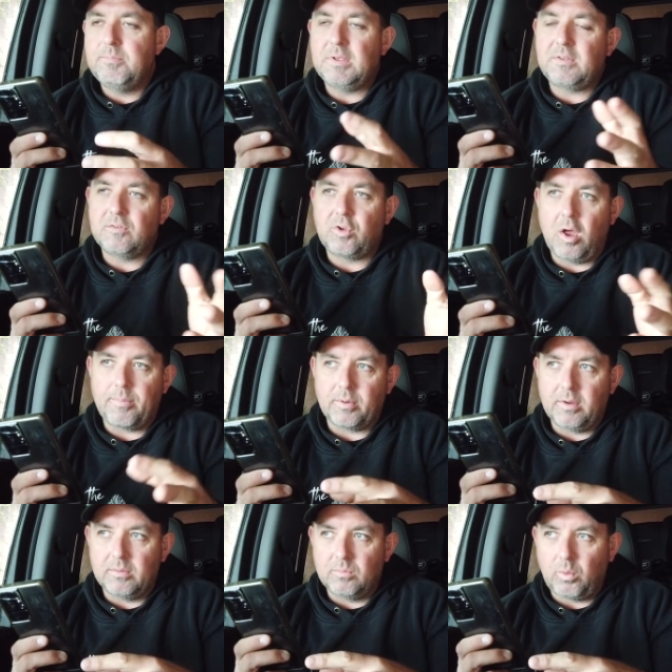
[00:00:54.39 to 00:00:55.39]

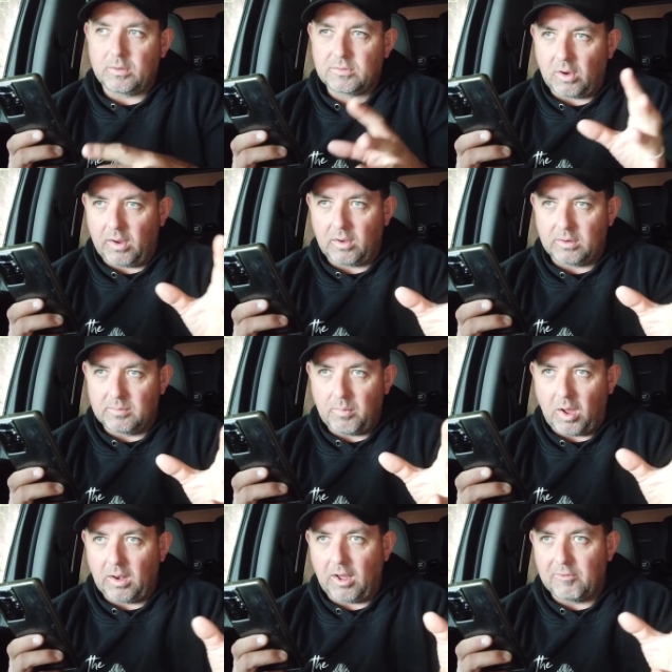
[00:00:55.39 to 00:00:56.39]
misinterpret what's going on in
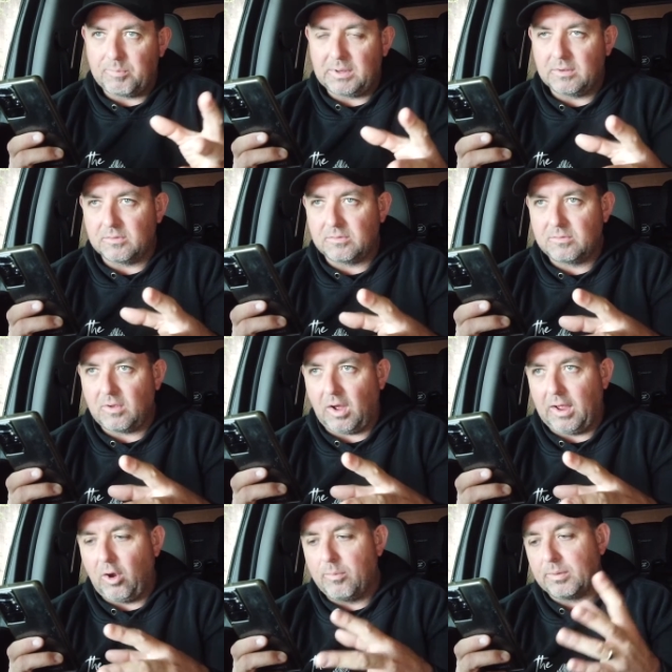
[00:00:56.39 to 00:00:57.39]
my life because
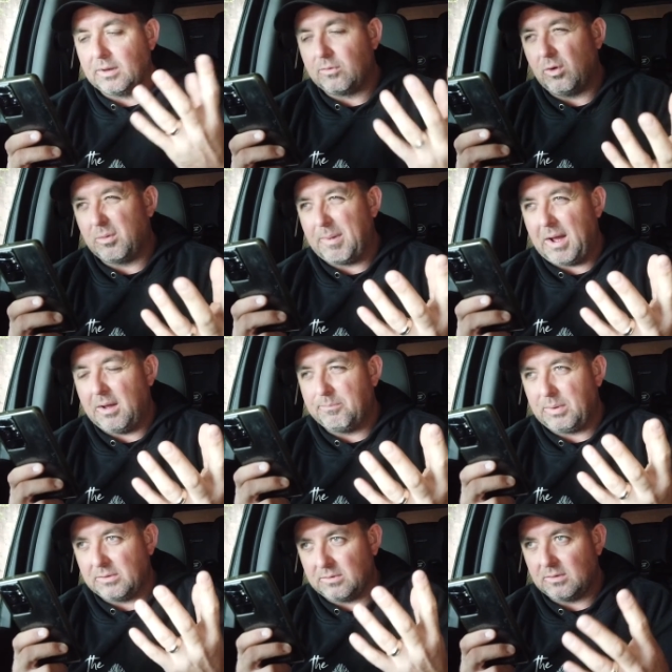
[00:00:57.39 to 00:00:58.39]
I openly talk
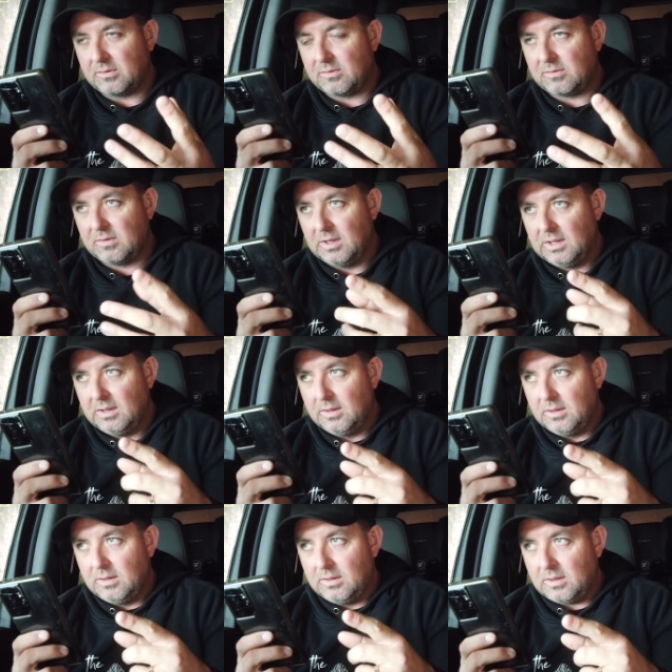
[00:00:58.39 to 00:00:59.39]
about business
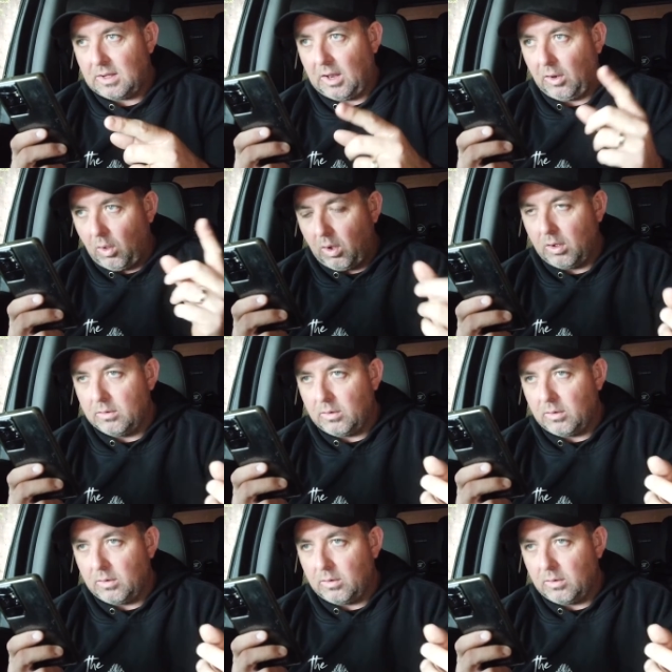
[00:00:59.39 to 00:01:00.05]
a lot